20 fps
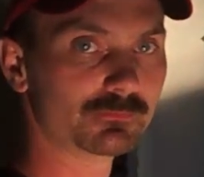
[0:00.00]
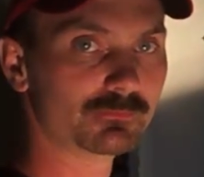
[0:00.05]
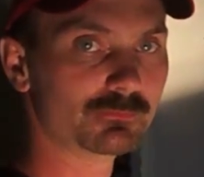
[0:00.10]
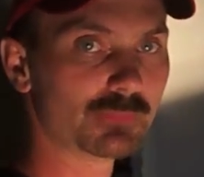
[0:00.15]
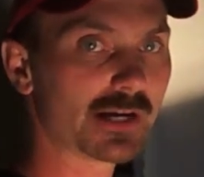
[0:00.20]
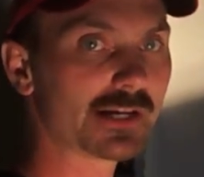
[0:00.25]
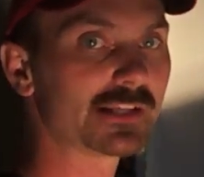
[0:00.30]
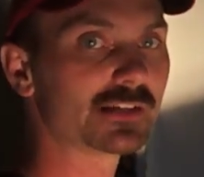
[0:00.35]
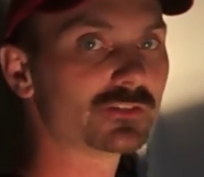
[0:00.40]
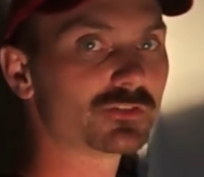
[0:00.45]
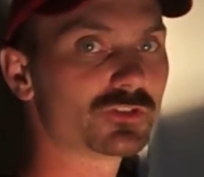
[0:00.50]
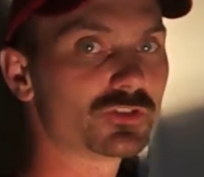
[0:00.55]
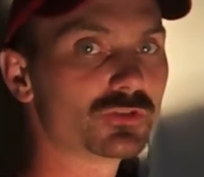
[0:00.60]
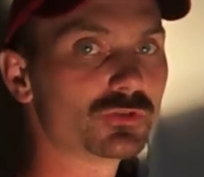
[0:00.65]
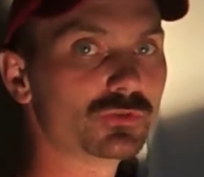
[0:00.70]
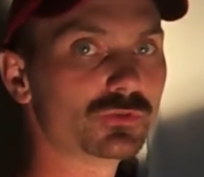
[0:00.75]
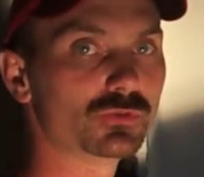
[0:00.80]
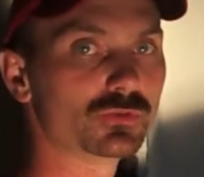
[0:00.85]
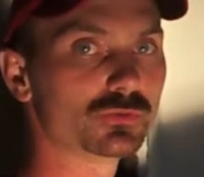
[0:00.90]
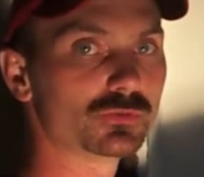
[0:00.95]
mudding
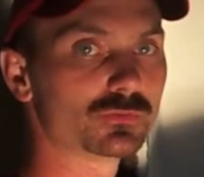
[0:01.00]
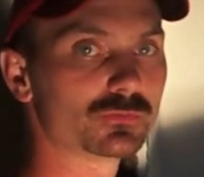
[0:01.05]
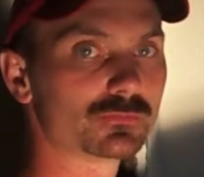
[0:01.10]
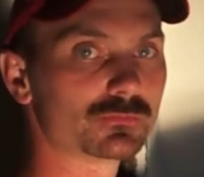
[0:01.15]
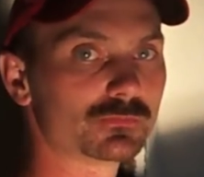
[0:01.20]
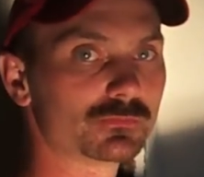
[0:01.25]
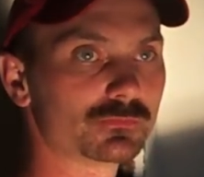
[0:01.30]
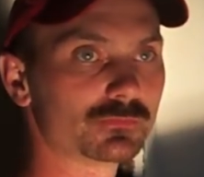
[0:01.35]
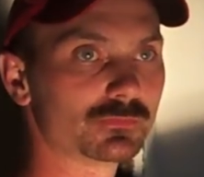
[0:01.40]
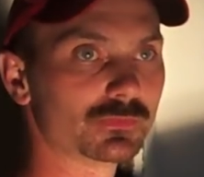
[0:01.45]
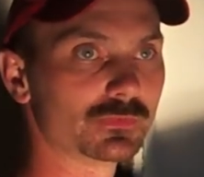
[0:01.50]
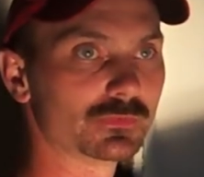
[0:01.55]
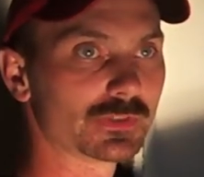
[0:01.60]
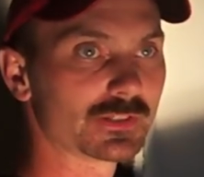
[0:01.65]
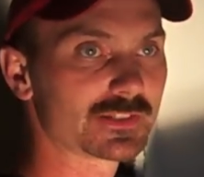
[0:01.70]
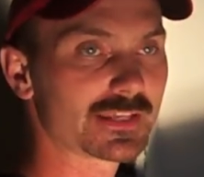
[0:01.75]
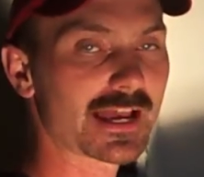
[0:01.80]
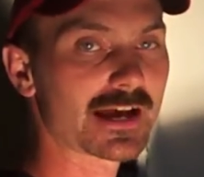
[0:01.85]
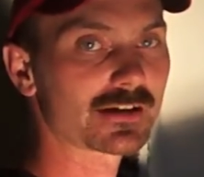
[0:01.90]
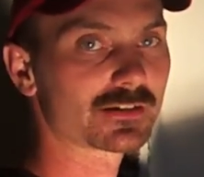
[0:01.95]
two
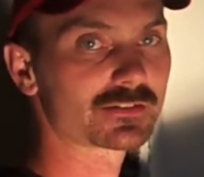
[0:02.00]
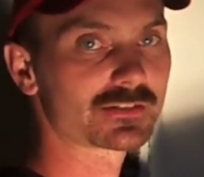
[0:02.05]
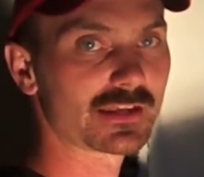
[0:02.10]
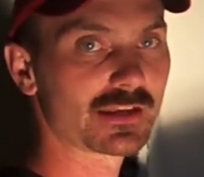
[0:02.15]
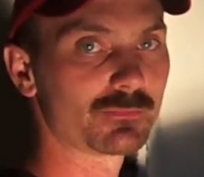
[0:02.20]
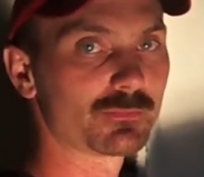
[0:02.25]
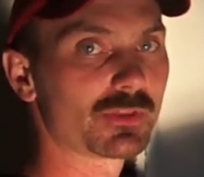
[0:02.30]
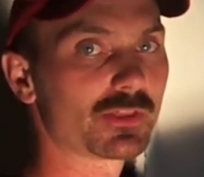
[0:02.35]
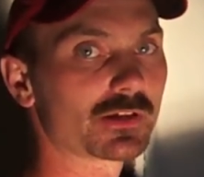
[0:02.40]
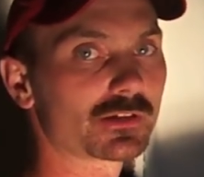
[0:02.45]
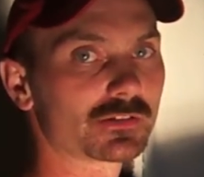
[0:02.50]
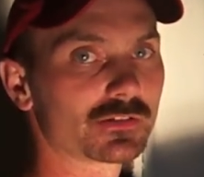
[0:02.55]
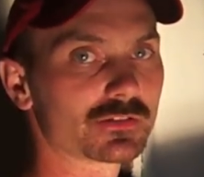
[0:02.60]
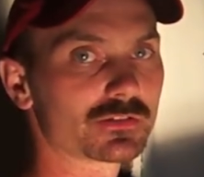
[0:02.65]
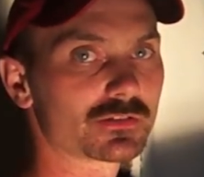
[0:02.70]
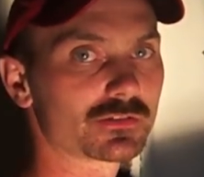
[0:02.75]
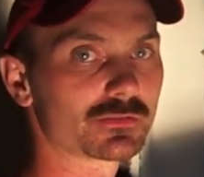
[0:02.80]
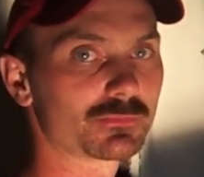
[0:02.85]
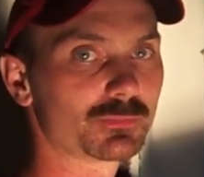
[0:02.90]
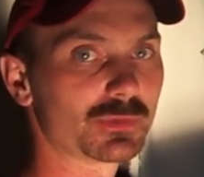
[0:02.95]
exact same
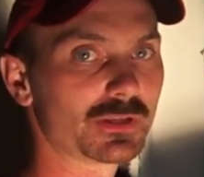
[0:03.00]
thickness